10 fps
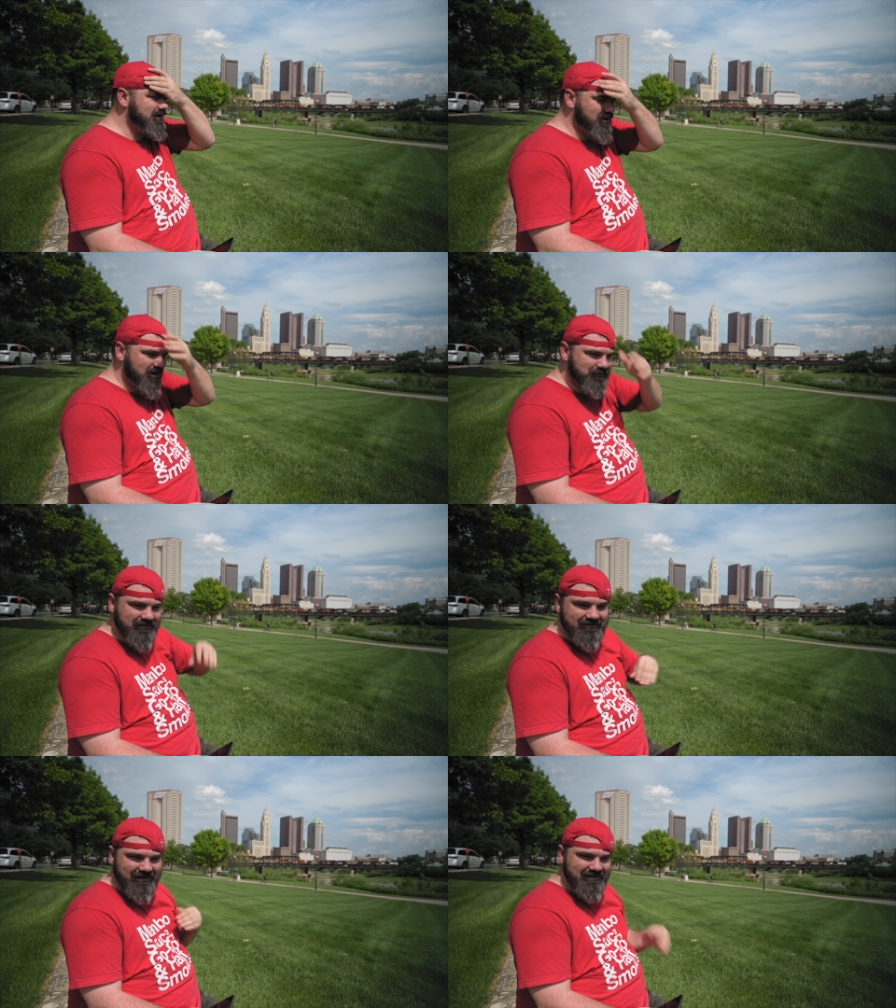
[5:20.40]
when
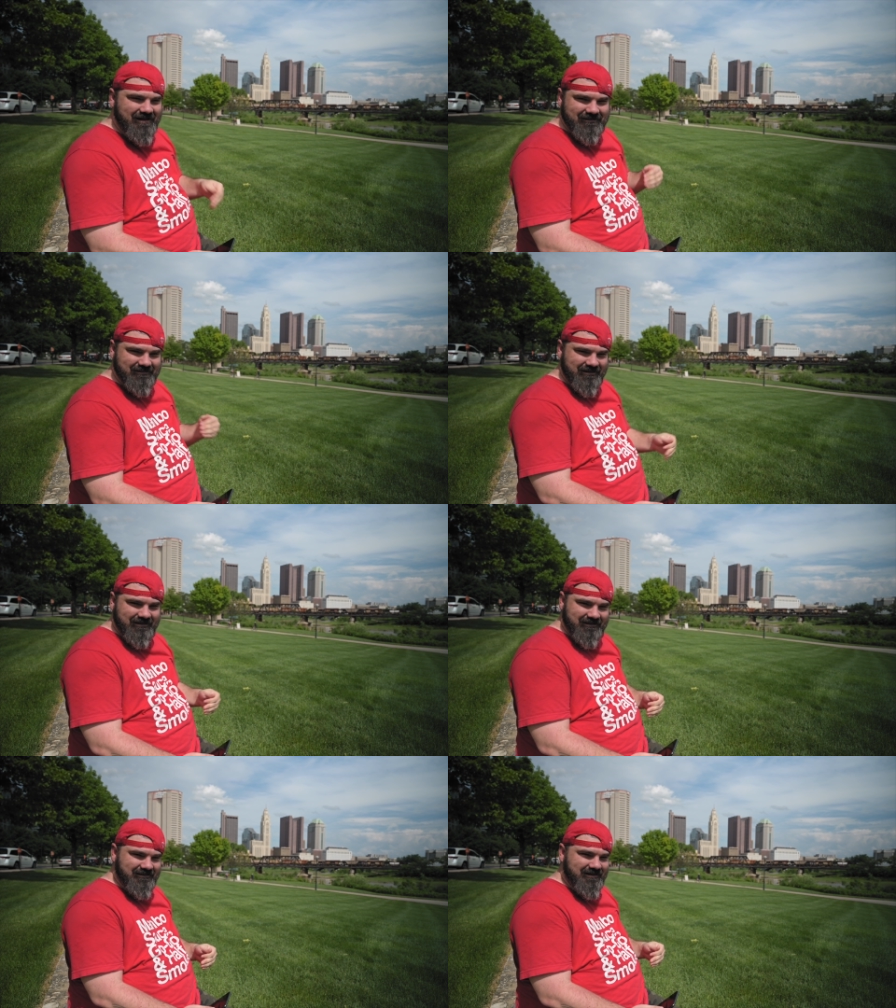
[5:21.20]
Carpet's in that
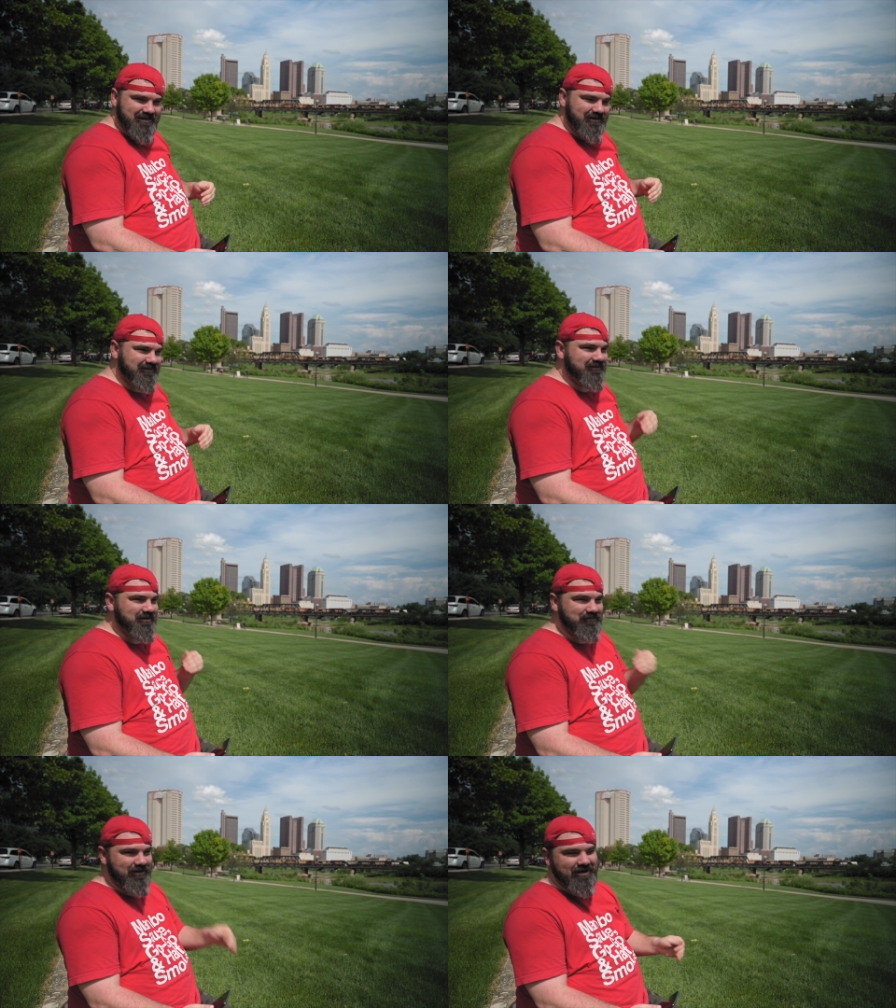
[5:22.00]
scene. There's
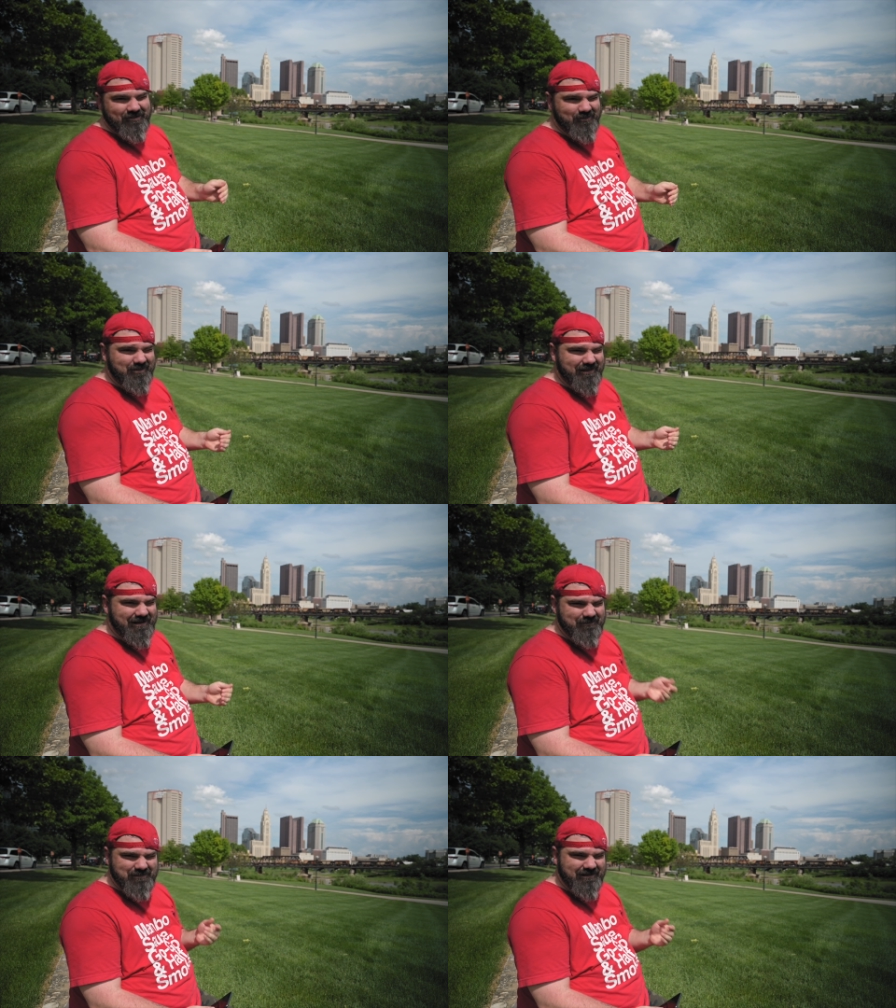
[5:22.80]
something very cool that
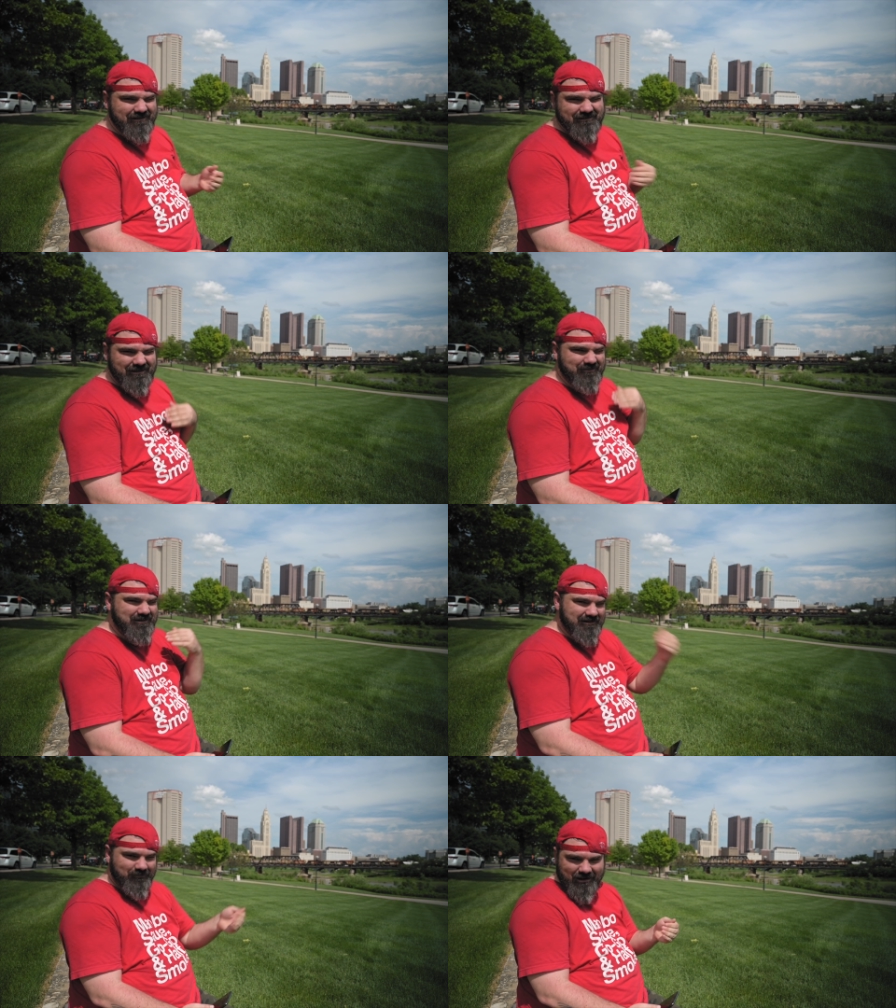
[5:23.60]
he builds that you
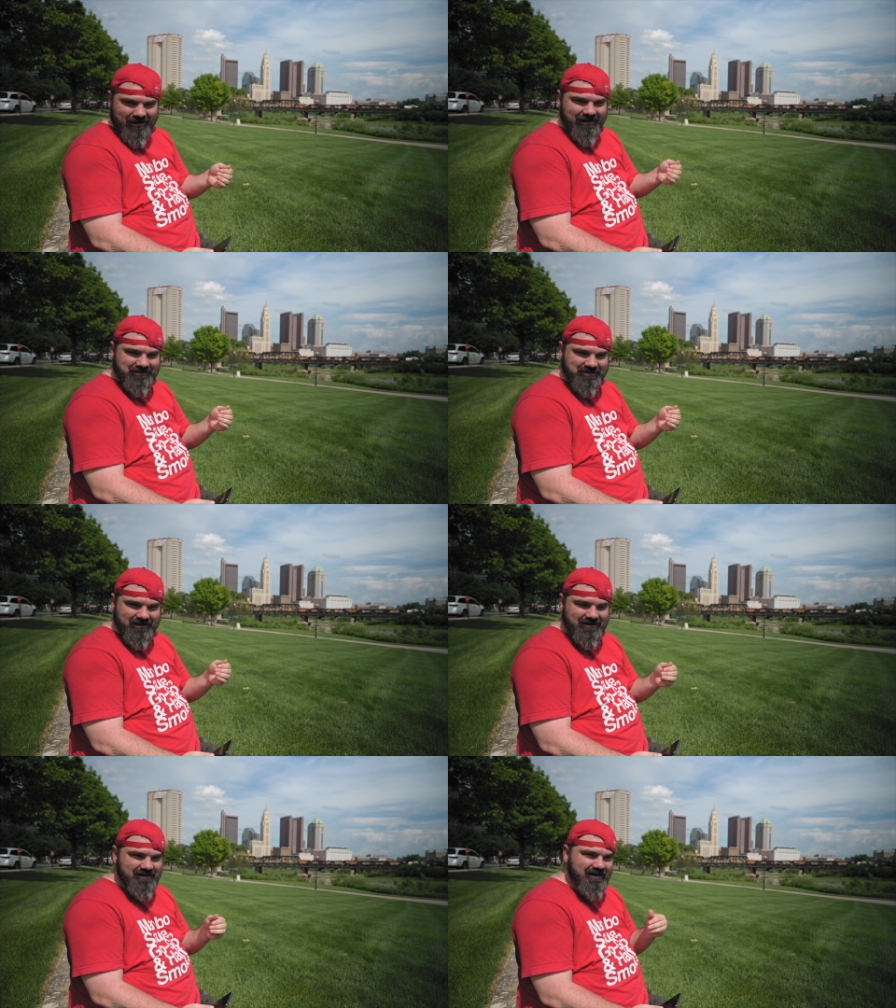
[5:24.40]
need to watch.
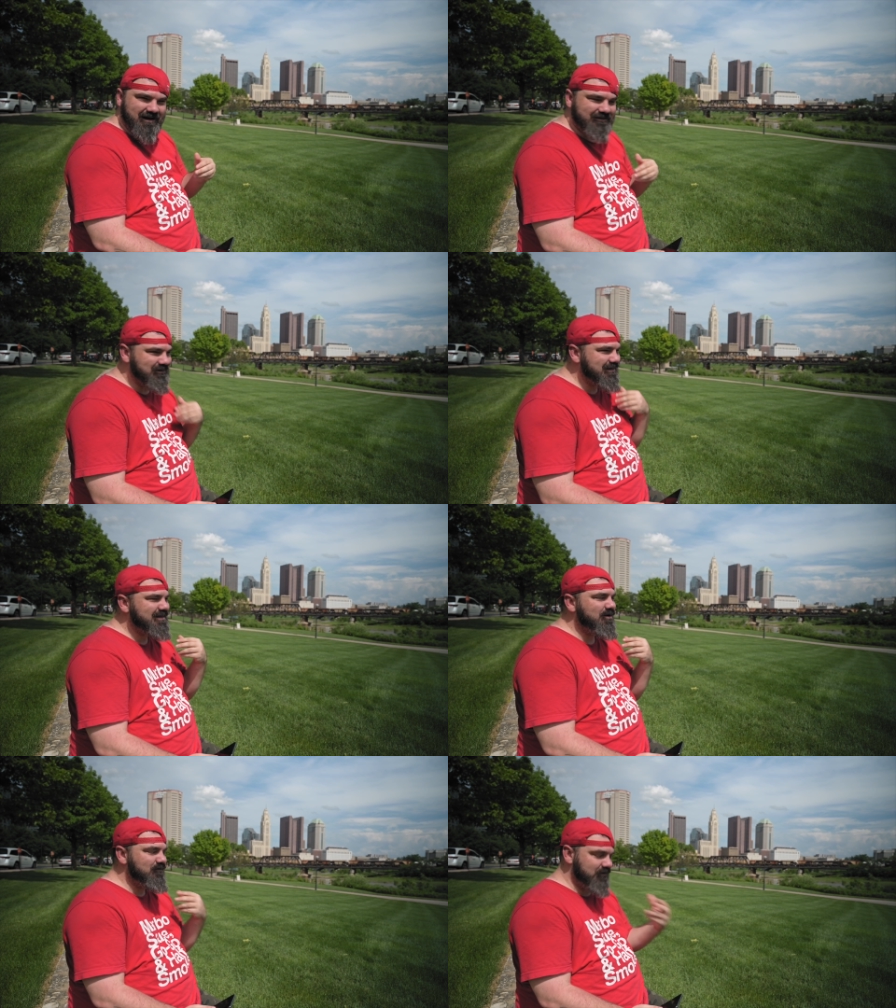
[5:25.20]
So I think there are